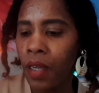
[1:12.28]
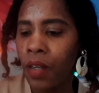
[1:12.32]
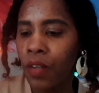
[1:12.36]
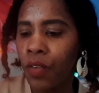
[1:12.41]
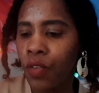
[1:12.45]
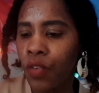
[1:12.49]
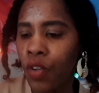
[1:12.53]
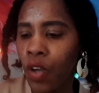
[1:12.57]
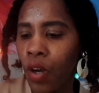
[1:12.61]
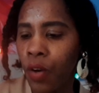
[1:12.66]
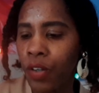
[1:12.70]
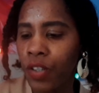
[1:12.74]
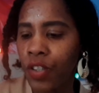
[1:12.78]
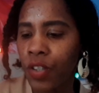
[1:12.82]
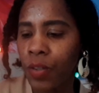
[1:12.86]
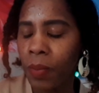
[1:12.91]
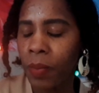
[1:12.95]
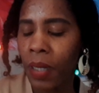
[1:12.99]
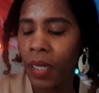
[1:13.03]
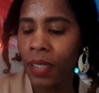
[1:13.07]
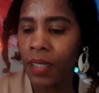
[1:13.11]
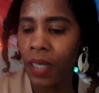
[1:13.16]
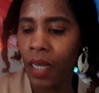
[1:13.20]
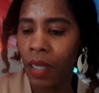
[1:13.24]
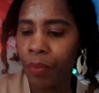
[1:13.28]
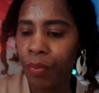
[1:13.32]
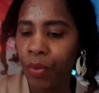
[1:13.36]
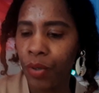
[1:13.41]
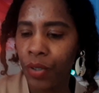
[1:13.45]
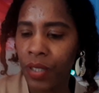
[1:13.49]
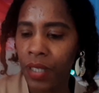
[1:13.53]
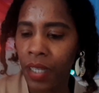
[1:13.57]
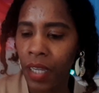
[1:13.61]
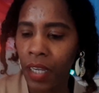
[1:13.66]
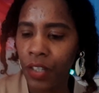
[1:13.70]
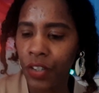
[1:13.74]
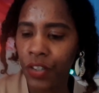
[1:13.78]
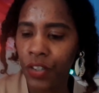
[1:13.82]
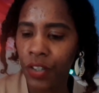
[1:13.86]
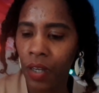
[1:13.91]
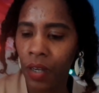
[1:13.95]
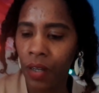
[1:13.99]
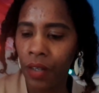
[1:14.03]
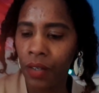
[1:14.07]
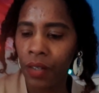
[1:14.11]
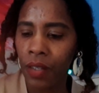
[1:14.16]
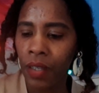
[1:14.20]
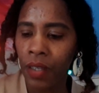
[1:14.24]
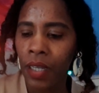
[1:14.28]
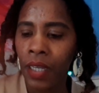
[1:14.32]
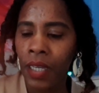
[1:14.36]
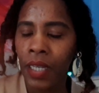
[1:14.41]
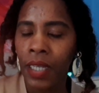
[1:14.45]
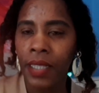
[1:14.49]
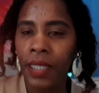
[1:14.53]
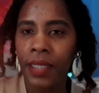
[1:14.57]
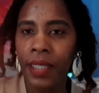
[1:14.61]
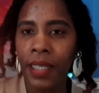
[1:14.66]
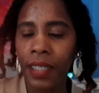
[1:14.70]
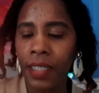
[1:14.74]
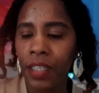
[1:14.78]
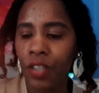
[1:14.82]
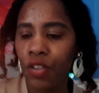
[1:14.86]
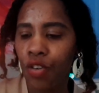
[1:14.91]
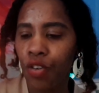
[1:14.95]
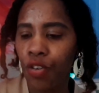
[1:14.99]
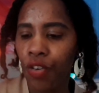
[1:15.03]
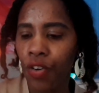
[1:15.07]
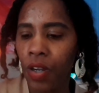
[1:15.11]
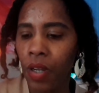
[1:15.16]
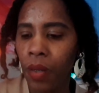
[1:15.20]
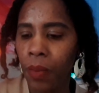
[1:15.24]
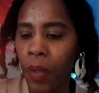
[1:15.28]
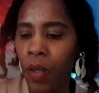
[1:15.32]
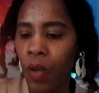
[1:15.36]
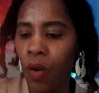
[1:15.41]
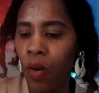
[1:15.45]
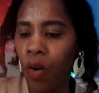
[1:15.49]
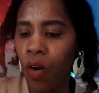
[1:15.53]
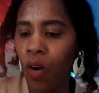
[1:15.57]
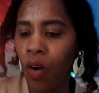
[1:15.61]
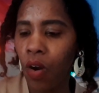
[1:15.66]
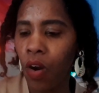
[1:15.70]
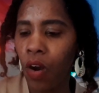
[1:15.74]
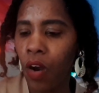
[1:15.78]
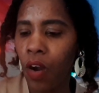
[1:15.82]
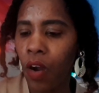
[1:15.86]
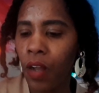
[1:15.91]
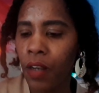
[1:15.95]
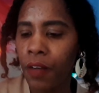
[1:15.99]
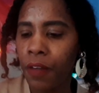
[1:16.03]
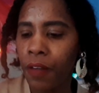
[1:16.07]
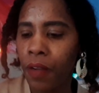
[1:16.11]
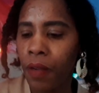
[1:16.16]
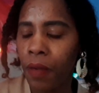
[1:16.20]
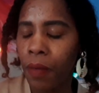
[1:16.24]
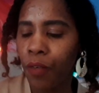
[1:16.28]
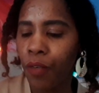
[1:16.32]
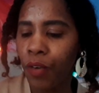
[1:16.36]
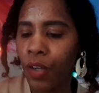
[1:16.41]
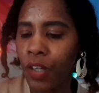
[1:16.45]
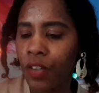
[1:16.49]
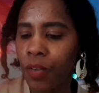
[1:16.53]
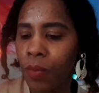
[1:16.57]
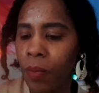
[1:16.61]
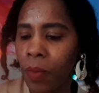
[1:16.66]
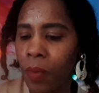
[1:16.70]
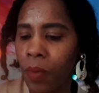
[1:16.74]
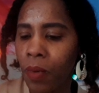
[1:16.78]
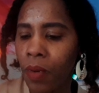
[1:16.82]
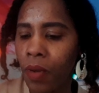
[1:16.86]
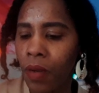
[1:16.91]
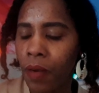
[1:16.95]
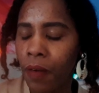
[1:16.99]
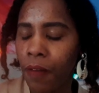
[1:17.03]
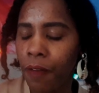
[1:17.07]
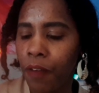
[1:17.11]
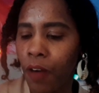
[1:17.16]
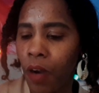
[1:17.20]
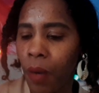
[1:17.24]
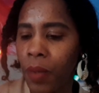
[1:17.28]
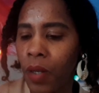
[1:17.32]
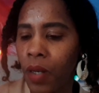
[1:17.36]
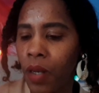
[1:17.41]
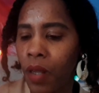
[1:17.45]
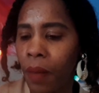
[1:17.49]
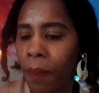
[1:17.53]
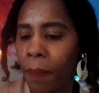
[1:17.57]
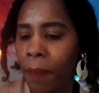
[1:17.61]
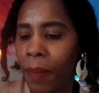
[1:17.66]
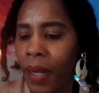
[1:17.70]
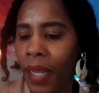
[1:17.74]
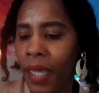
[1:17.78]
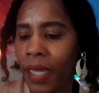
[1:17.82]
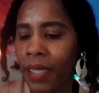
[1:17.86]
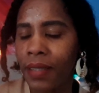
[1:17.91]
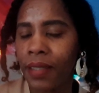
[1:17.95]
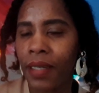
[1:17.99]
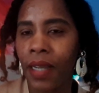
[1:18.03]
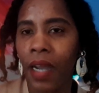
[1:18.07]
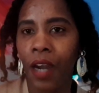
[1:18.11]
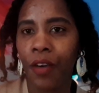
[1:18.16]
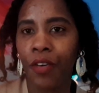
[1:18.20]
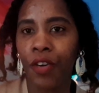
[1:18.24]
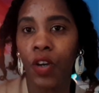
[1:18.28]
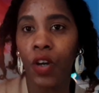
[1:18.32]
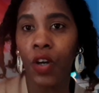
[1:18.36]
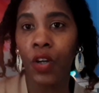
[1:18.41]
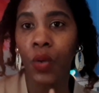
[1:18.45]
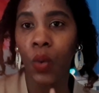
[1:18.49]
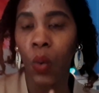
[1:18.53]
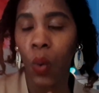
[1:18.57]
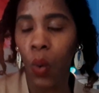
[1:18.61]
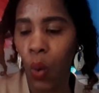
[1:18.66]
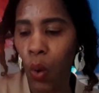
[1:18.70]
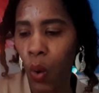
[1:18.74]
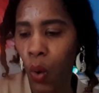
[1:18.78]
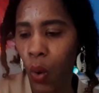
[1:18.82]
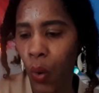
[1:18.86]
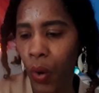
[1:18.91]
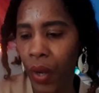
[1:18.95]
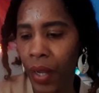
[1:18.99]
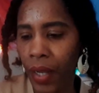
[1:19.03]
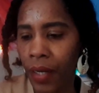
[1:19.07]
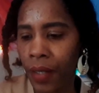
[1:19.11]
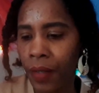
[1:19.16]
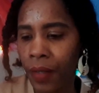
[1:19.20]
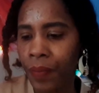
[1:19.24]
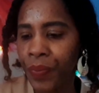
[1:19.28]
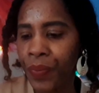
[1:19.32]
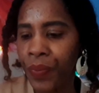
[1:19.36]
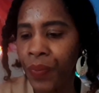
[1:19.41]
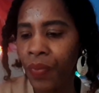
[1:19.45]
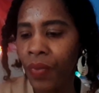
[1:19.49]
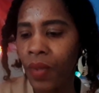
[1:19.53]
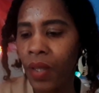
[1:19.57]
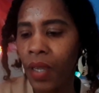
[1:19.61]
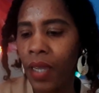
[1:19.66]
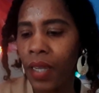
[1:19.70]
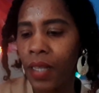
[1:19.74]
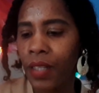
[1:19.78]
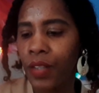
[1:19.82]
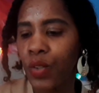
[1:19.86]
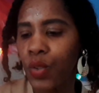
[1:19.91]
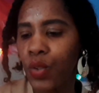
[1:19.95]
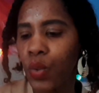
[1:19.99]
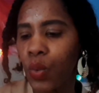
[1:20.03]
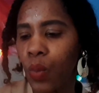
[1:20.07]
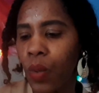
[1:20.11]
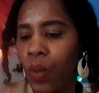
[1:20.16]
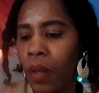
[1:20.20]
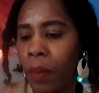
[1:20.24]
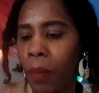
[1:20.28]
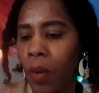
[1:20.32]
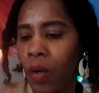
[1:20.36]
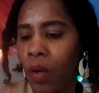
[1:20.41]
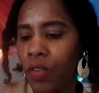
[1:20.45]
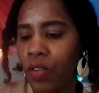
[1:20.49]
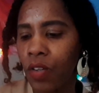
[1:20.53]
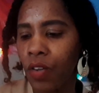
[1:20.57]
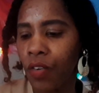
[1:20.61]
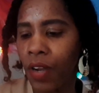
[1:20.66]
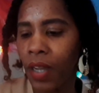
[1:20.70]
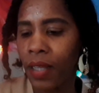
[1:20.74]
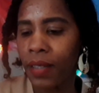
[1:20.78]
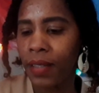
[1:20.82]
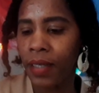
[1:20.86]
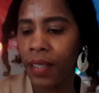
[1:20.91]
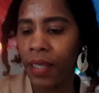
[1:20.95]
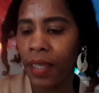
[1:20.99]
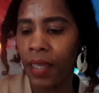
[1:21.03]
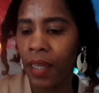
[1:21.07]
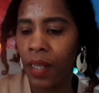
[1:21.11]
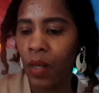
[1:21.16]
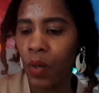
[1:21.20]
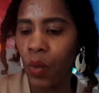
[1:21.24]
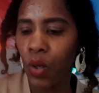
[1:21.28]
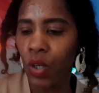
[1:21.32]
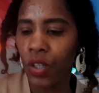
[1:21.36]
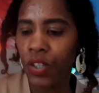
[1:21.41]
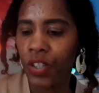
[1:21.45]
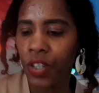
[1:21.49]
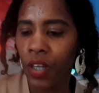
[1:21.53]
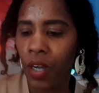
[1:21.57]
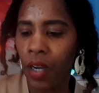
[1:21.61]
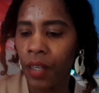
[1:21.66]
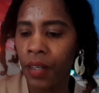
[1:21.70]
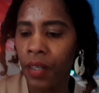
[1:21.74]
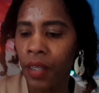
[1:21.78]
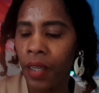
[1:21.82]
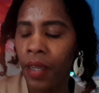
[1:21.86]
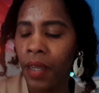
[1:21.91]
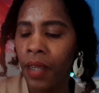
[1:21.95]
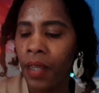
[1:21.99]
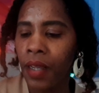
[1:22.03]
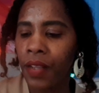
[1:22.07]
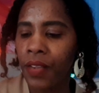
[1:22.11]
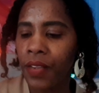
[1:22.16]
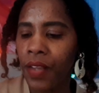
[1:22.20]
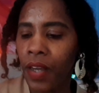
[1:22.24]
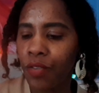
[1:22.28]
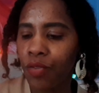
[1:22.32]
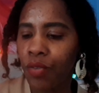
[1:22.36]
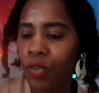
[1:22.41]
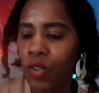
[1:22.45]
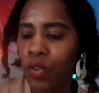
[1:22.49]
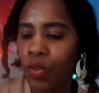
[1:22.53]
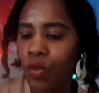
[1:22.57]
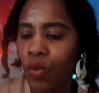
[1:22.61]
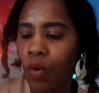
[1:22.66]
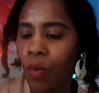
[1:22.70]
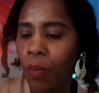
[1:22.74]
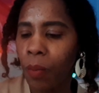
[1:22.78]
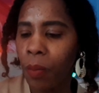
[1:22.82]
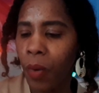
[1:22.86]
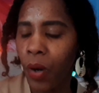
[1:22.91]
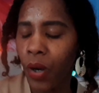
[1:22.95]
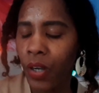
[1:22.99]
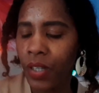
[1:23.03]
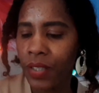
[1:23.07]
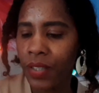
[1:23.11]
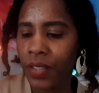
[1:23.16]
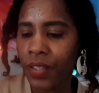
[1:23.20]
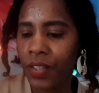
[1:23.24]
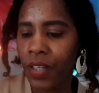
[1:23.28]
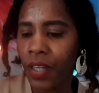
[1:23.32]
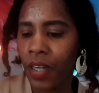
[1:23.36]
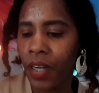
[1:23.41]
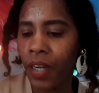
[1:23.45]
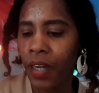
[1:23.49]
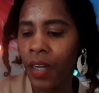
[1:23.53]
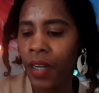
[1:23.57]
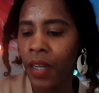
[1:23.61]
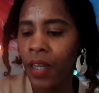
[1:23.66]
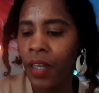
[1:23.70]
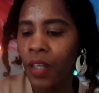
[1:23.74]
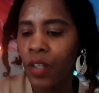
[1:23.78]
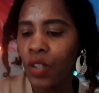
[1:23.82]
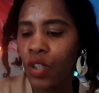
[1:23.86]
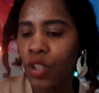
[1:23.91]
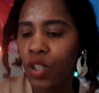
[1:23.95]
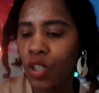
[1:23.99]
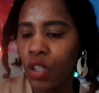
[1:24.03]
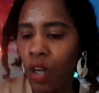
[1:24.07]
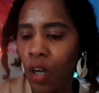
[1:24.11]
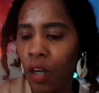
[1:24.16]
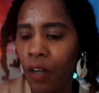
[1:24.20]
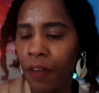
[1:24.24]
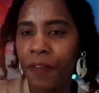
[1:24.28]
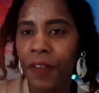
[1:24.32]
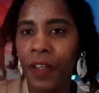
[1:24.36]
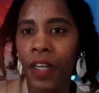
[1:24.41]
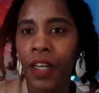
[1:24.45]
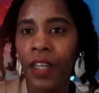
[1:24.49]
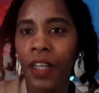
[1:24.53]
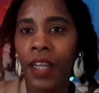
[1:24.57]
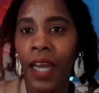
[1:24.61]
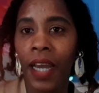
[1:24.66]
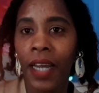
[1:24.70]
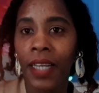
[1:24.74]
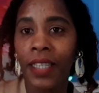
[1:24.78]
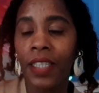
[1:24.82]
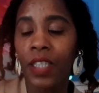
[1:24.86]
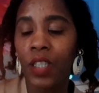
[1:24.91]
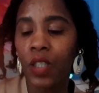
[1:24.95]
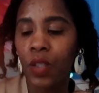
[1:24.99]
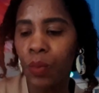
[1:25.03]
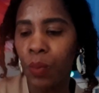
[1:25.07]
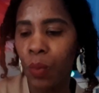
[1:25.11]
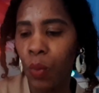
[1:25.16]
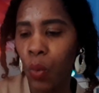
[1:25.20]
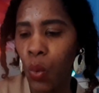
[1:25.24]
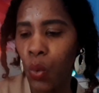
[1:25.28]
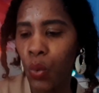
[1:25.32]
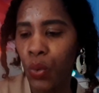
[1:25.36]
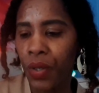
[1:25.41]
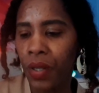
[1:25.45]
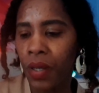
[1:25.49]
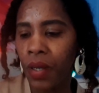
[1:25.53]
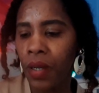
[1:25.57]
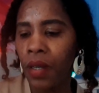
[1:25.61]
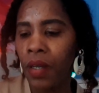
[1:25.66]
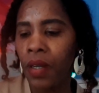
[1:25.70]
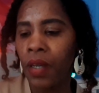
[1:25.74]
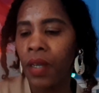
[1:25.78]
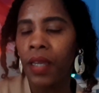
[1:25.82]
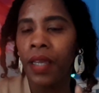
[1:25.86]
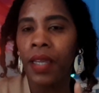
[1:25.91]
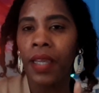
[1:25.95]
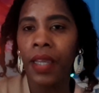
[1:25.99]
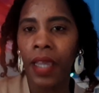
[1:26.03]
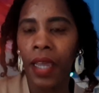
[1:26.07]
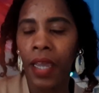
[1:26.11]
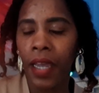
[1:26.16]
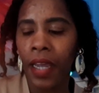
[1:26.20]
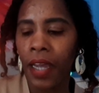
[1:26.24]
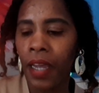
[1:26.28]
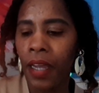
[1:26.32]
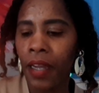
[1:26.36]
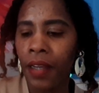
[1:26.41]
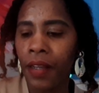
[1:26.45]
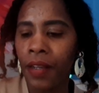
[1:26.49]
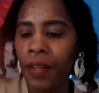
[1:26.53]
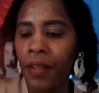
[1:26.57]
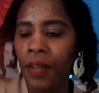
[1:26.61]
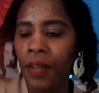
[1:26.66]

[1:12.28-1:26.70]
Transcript: nourishment and protection. This creamy oil rich formula blends argan oil into a moisturizing hair lotion that restores moisture, soften and smooth hair